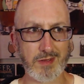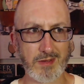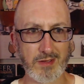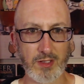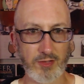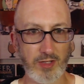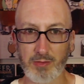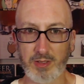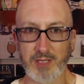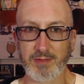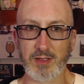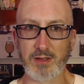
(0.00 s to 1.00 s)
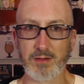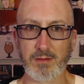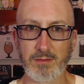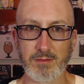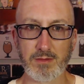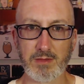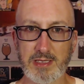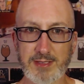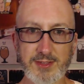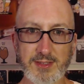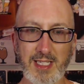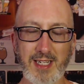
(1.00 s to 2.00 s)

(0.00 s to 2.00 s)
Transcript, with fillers: does anyone even list that?